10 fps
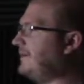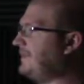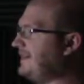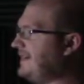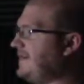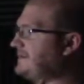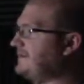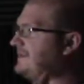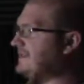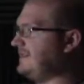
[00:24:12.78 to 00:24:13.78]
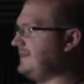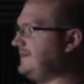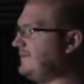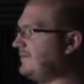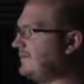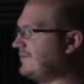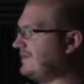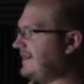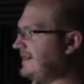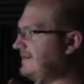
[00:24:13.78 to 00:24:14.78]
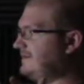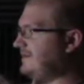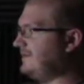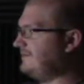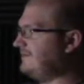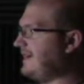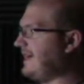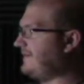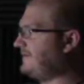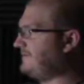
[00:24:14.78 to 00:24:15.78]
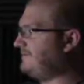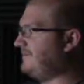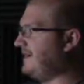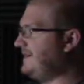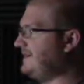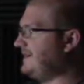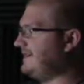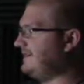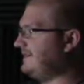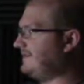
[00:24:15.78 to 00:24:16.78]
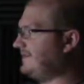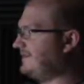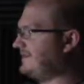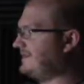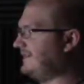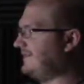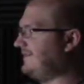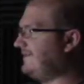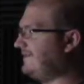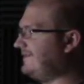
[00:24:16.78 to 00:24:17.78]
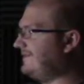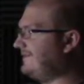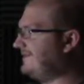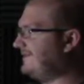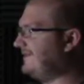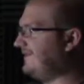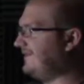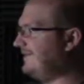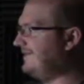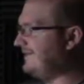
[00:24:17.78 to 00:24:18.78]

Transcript: play games on Steam where I don't have to pay any cost at all. You know? my